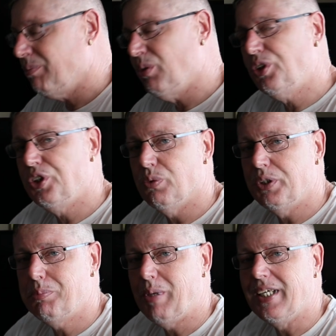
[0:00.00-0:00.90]
I'm not sure
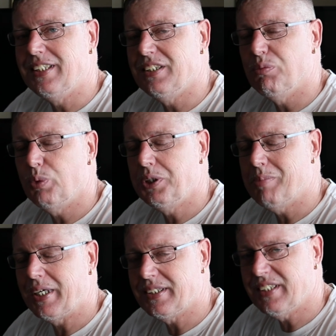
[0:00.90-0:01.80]
which pellet is in which
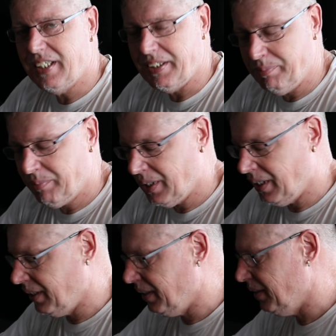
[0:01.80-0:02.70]
magazine,
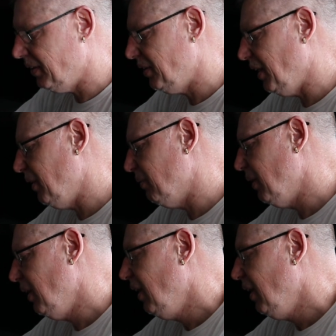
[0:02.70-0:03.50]
so